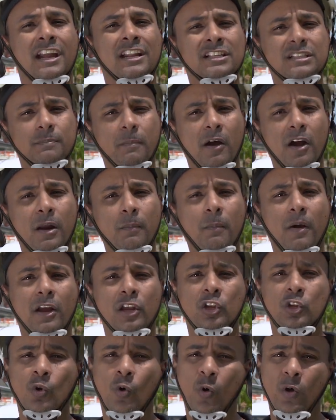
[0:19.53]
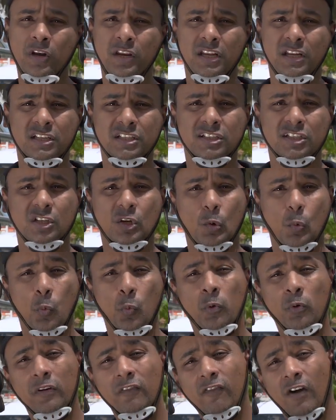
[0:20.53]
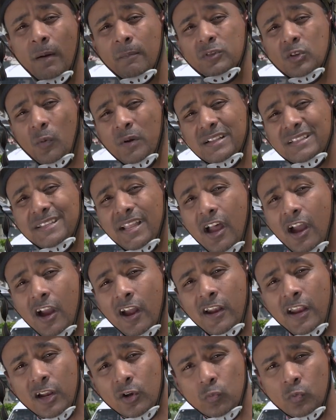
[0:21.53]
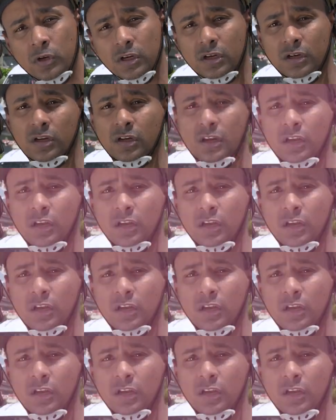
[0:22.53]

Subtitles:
Inspired by your needs, we revamped our entire network,